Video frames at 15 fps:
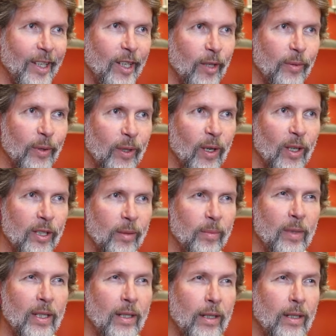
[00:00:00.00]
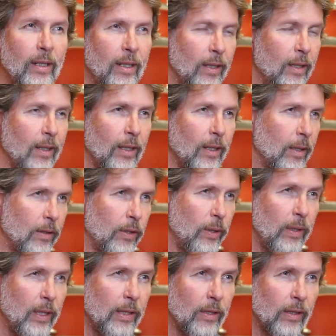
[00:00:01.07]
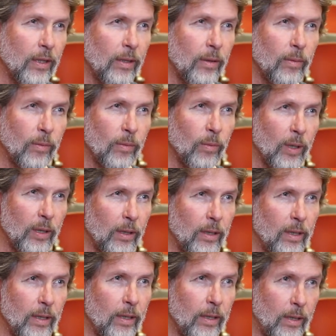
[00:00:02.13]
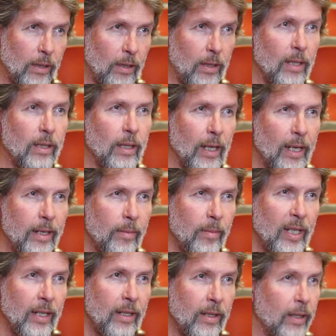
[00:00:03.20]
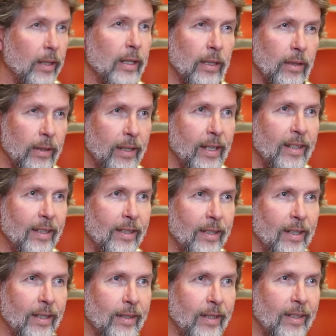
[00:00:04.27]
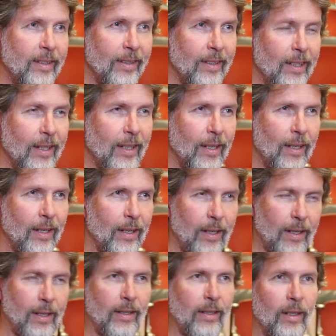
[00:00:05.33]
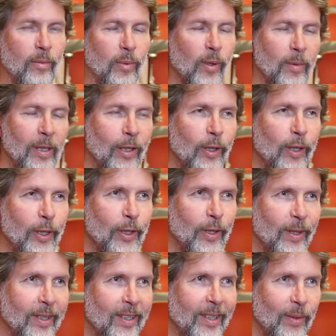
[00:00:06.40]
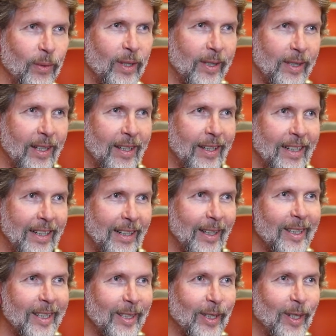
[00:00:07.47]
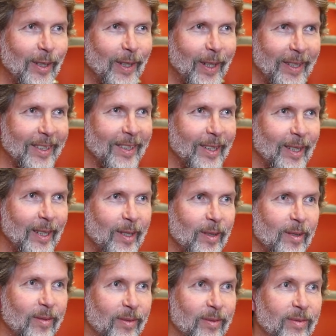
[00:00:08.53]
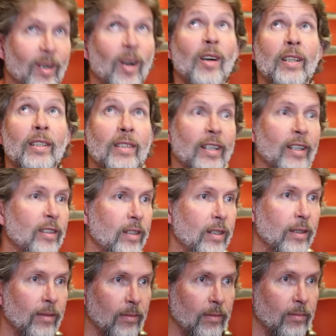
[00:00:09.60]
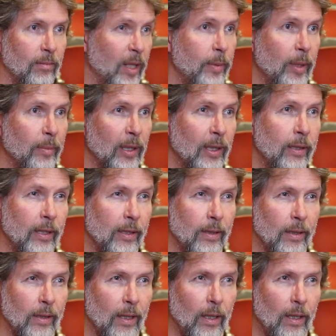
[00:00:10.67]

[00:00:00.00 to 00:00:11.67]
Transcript: If you'd asked me two years ago, what does design mean in a healthcare setting? I'd, I'd probably look at you a, with a slightly glazed look and think of architecture, maybe buildings.